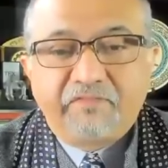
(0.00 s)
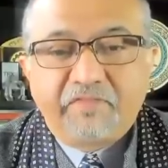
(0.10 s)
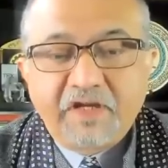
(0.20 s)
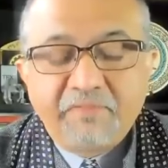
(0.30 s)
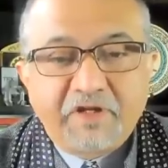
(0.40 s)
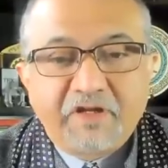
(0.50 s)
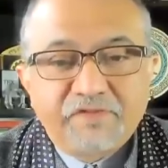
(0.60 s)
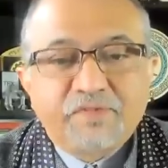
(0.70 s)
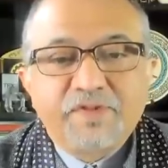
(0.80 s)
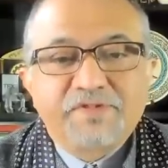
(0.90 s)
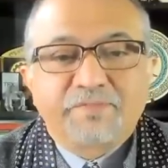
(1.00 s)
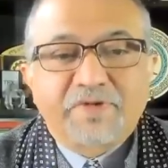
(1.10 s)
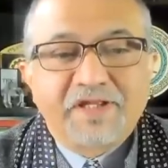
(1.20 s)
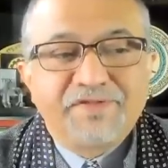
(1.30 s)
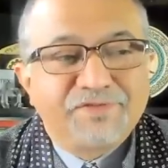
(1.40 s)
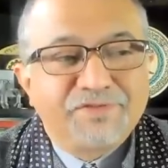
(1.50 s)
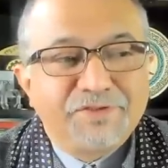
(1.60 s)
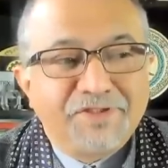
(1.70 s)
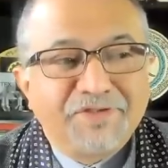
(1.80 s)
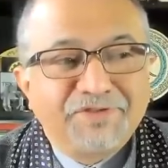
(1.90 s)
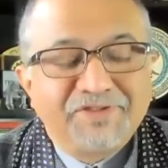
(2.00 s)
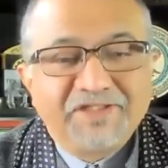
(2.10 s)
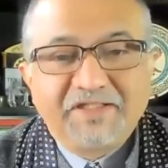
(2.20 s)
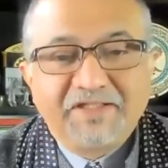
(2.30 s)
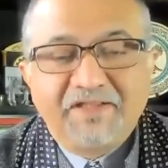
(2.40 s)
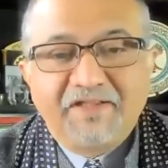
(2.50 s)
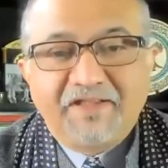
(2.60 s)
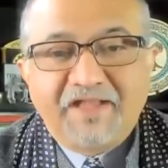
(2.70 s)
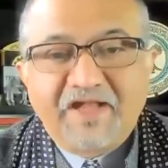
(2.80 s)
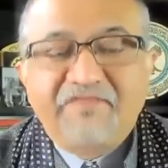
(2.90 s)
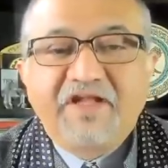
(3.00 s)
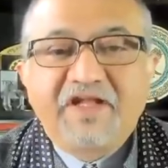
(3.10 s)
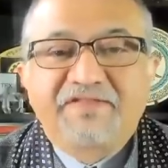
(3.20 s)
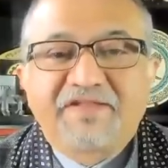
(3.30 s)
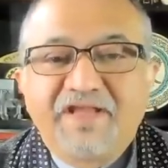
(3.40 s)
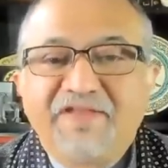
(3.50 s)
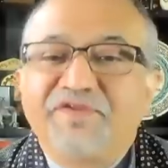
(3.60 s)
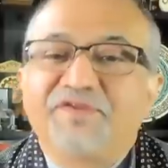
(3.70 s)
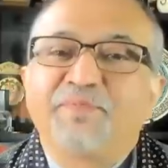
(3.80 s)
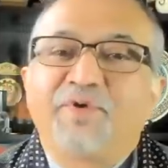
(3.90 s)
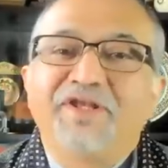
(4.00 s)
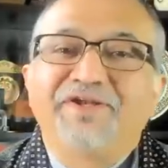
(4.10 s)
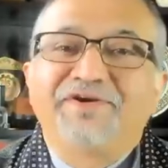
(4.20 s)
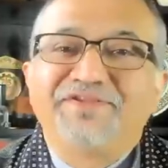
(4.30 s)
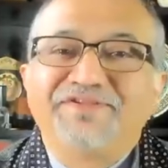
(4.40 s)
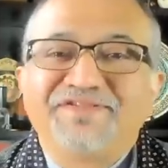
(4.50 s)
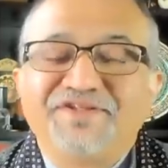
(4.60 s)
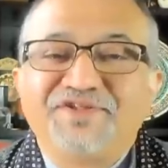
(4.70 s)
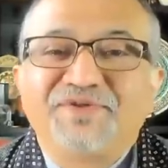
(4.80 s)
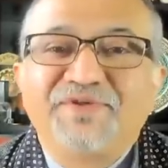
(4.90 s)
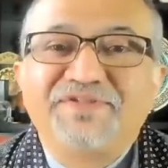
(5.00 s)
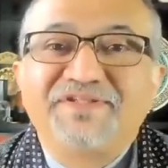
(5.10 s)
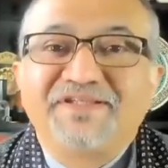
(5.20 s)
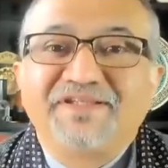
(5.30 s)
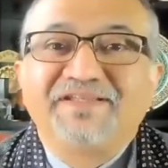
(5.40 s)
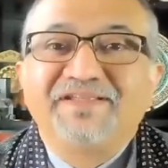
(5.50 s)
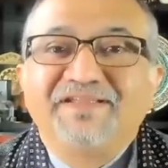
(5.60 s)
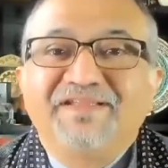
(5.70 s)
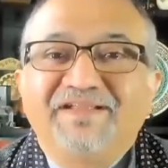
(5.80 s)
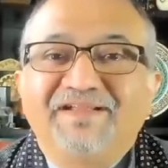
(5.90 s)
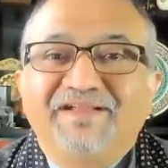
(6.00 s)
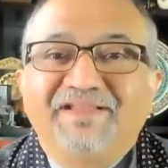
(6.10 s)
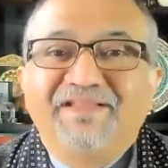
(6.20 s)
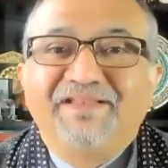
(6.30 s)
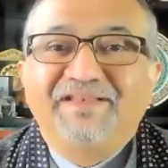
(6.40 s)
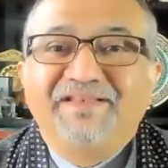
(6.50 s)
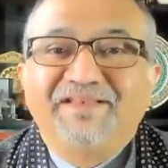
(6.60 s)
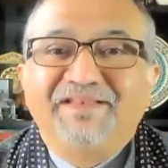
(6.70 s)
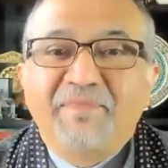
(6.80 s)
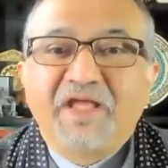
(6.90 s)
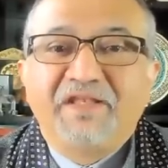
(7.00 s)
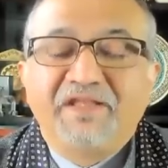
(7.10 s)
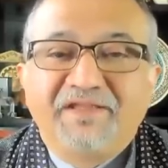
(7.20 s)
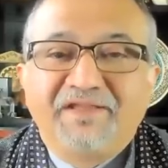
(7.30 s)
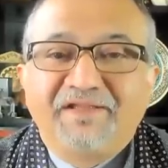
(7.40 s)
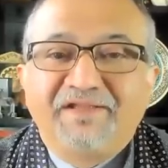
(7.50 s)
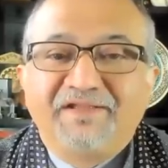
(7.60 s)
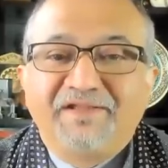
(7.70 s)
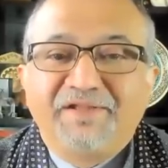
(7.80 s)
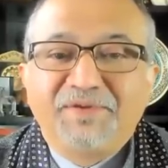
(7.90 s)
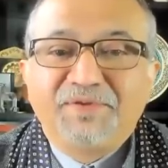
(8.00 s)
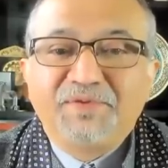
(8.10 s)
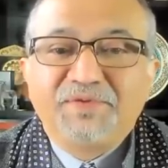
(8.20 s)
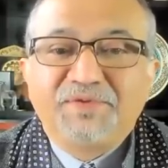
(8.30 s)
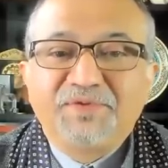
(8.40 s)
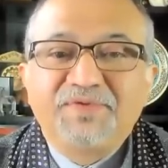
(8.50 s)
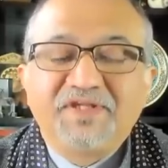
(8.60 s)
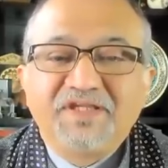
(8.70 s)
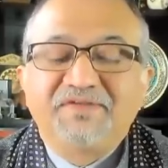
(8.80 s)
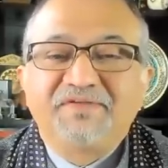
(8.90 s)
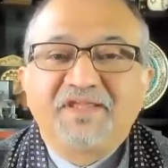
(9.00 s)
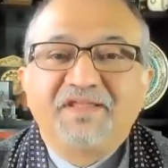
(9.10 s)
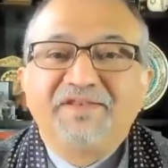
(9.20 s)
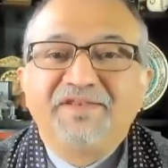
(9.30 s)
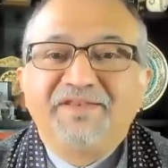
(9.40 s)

I was quite surprised to know that Africa is kind of a spoiler on this issue, isn't it? Demanding two seats and